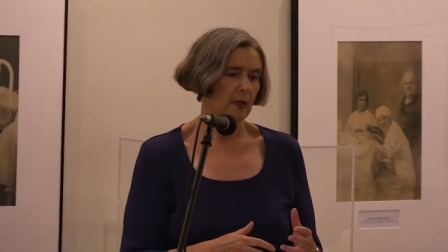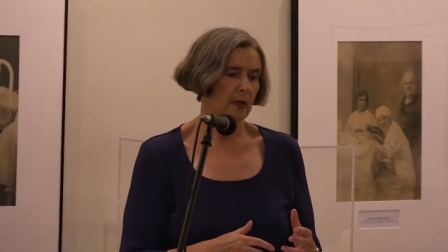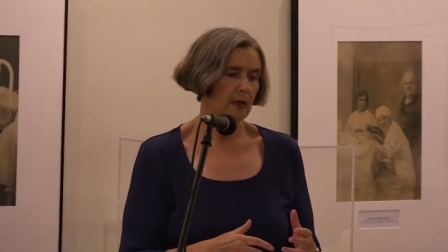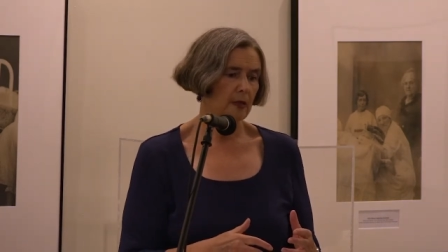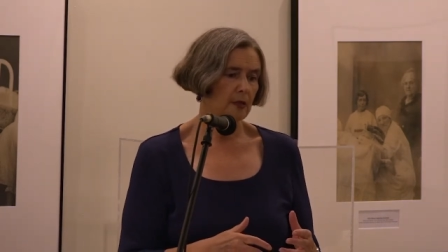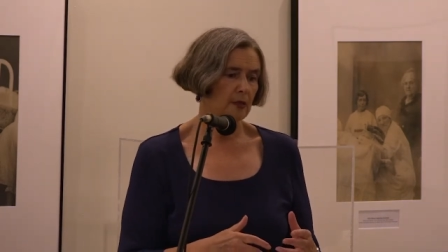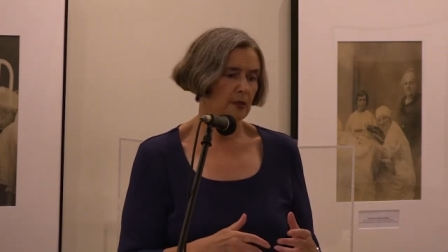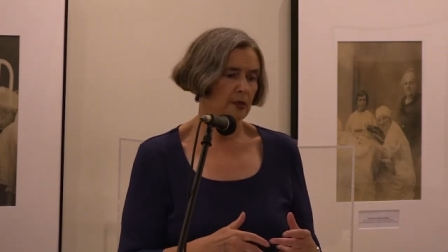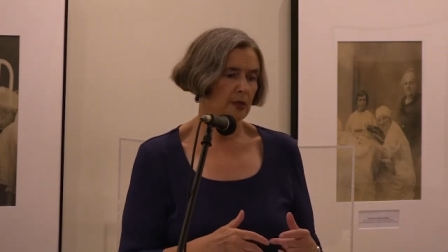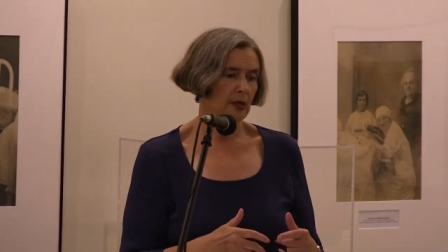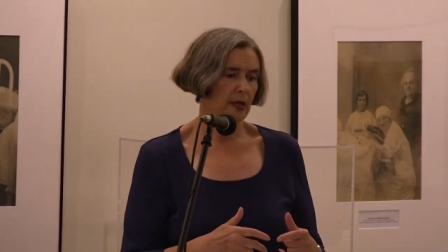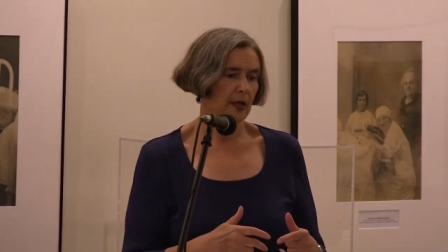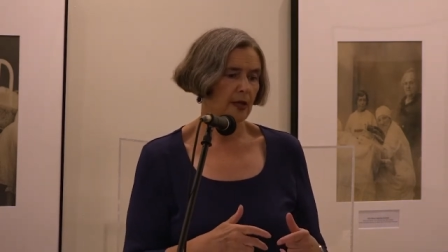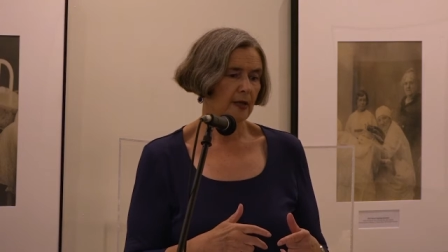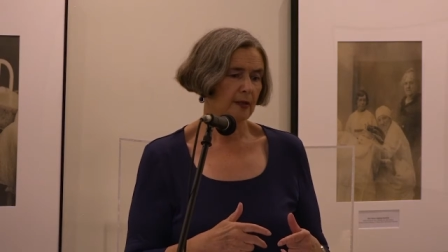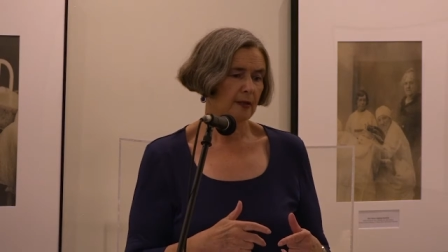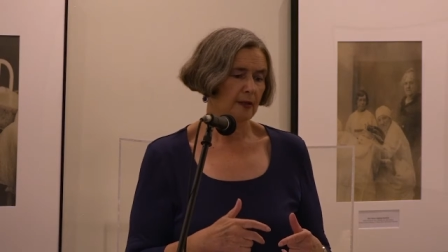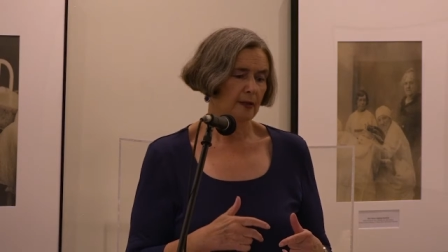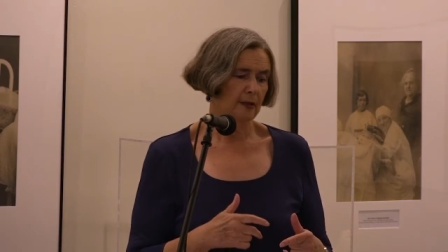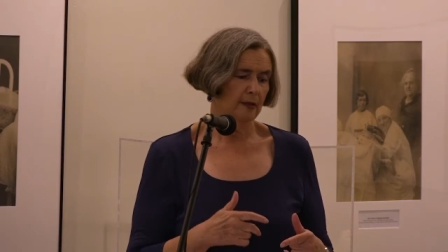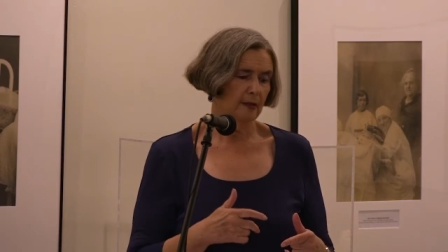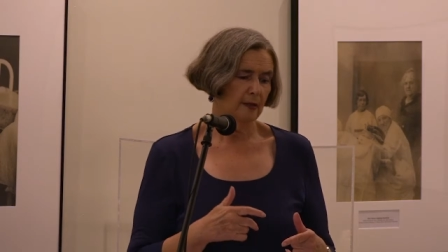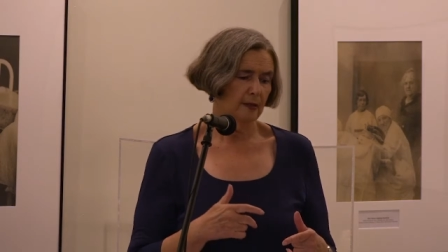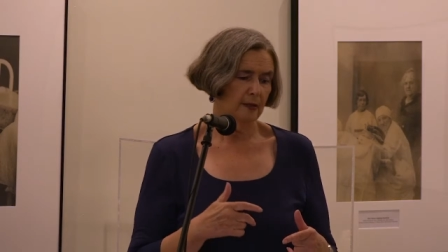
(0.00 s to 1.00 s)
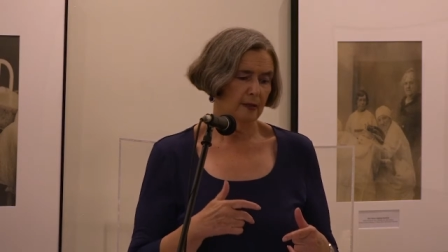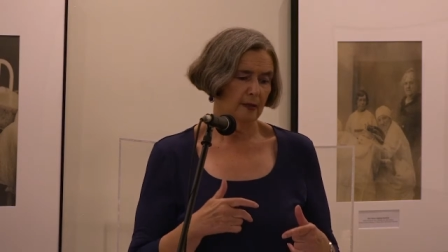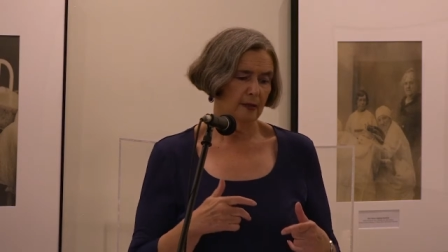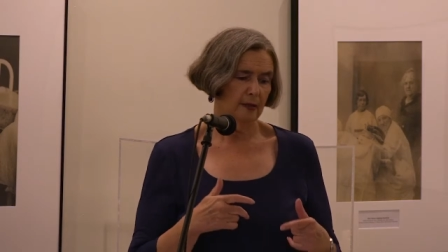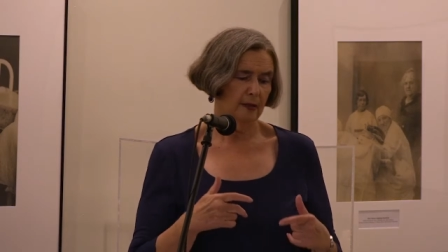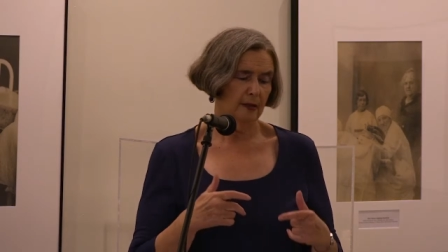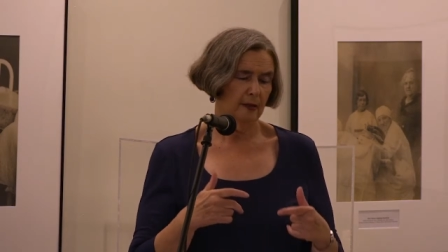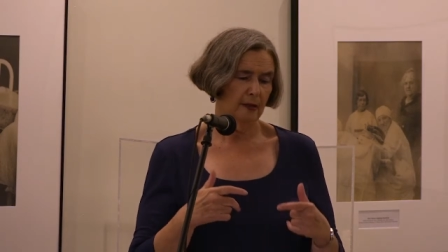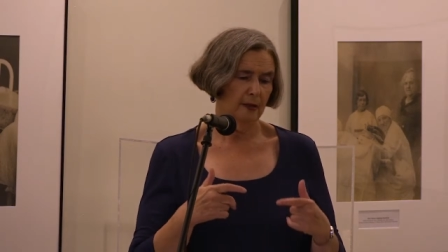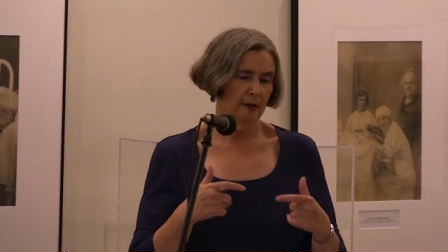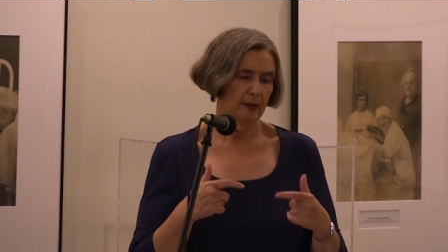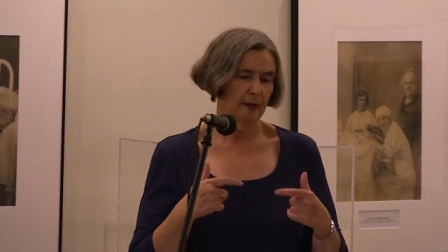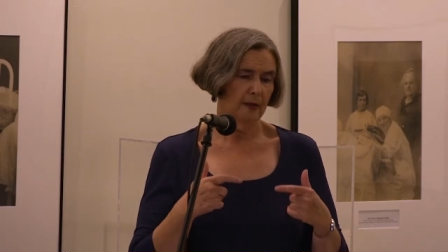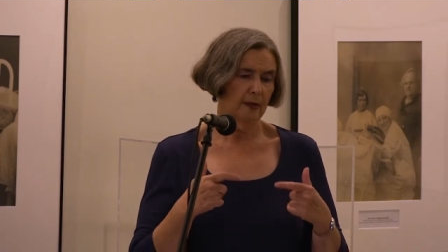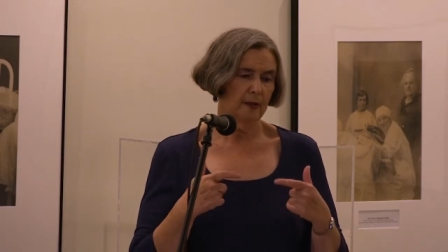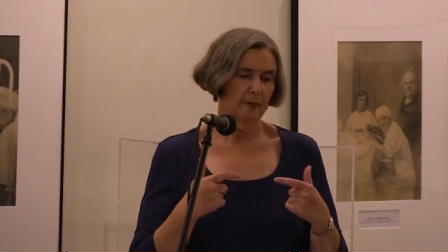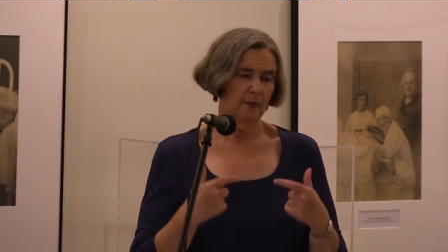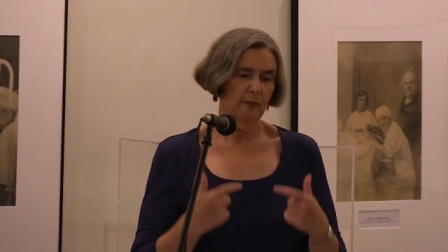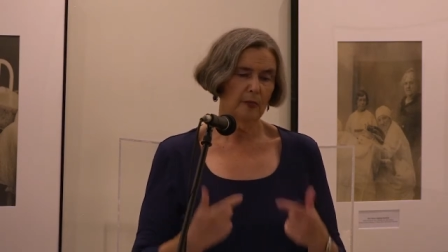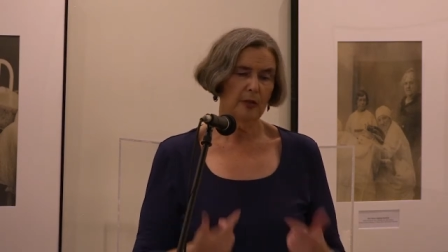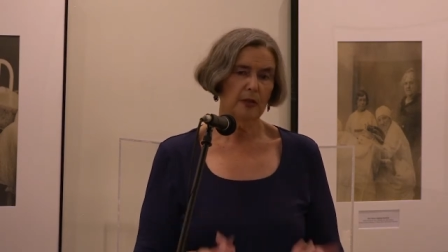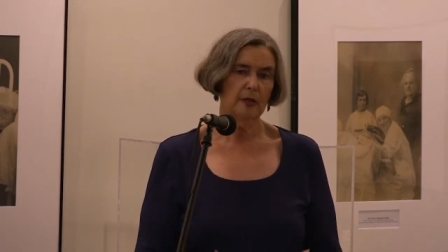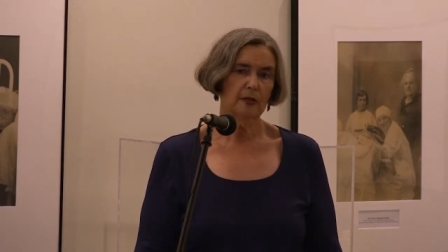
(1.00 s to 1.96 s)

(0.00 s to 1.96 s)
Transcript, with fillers: is that in